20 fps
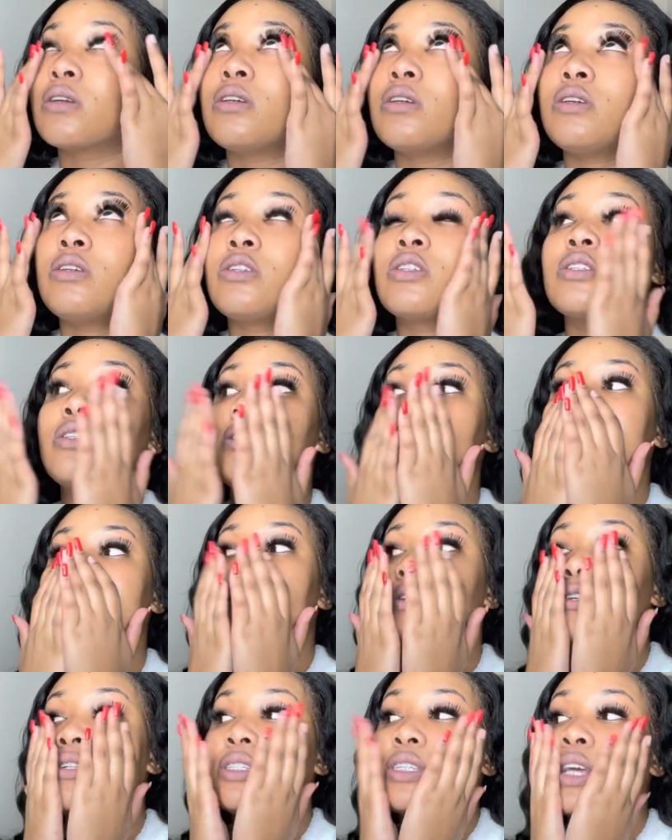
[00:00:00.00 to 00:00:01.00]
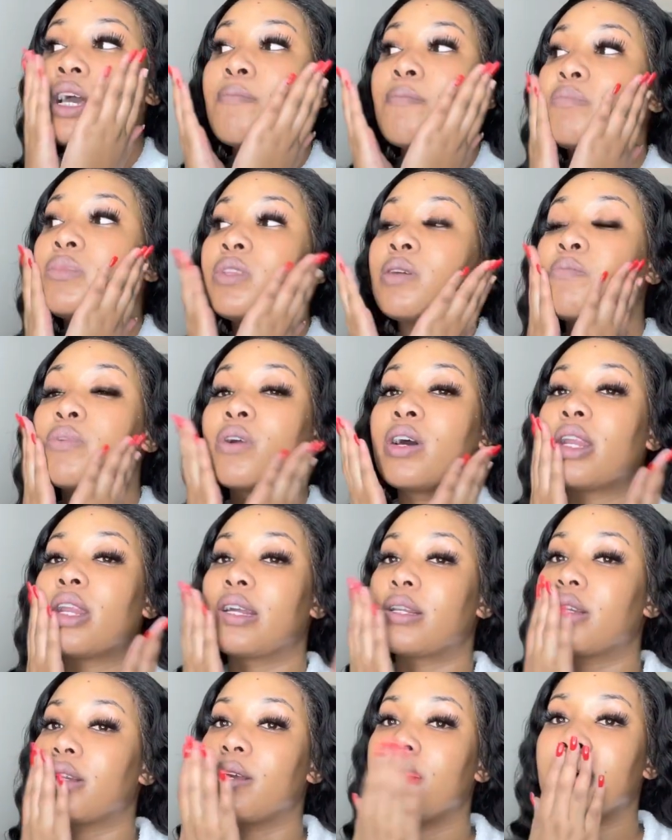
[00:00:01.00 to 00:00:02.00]
you just need to tap the
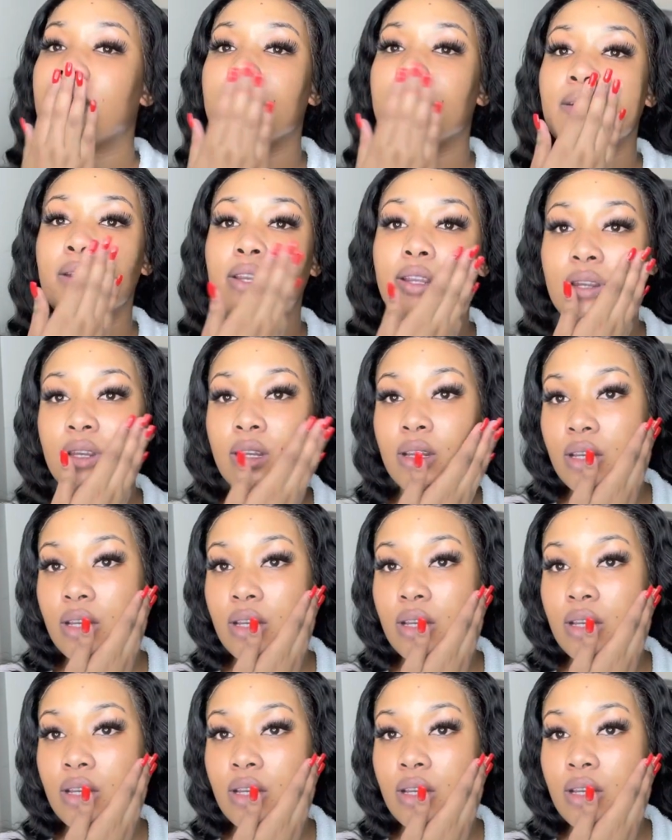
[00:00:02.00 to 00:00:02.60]
product in,